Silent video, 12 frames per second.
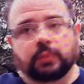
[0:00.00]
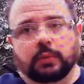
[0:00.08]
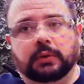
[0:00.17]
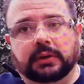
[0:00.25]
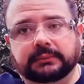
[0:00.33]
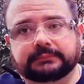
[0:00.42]
miss
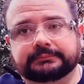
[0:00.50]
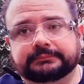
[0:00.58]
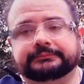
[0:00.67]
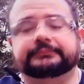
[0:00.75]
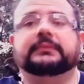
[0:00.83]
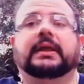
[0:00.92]
one.
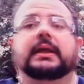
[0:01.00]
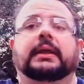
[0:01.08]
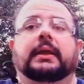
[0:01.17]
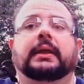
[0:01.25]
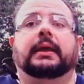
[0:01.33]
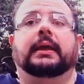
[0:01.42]

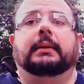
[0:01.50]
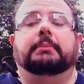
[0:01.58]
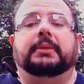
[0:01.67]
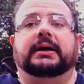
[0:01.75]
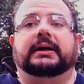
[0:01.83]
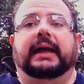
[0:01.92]

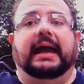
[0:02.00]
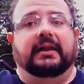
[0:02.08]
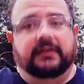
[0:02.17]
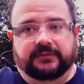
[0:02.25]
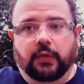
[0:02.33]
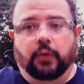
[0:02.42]
But
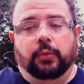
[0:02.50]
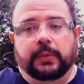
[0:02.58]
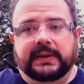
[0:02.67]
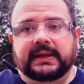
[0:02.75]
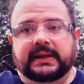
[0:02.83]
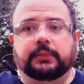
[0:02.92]
out of the
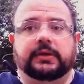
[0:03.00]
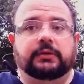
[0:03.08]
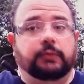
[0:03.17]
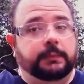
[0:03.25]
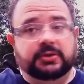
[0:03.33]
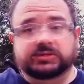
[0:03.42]
four we hit it
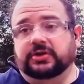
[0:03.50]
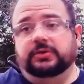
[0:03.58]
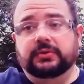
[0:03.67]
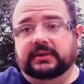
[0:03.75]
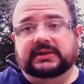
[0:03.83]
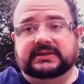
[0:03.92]
with, we put
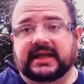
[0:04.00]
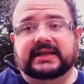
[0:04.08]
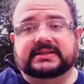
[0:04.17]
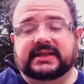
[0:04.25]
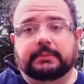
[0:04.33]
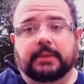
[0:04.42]
two in the
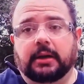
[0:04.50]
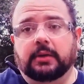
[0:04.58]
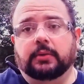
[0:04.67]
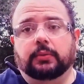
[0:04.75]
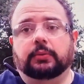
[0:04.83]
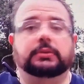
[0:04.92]
exact same
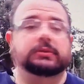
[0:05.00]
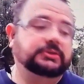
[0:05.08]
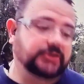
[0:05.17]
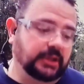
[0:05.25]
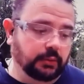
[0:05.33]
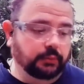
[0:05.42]
hole.
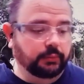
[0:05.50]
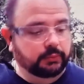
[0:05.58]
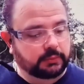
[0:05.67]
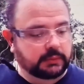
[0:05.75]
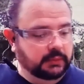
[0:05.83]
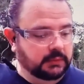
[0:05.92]
So,
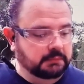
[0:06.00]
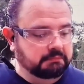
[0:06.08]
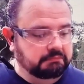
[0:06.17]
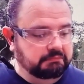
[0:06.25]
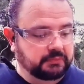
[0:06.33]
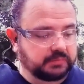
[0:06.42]

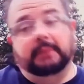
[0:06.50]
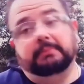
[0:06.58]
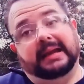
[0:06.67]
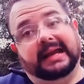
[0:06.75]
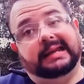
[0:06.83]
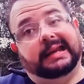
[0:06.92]

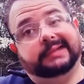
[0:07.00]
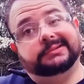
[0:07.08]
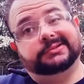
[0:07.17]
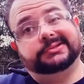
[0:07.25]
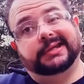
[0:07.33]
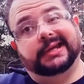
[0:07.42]
not bad
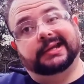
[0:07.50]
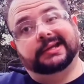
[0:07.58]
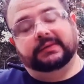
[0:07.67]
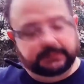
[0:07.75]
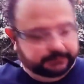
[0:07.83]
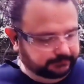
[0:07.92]
accuracy
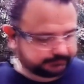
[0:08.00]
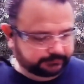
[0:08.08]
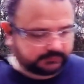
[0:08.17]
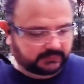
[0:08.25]
out of it.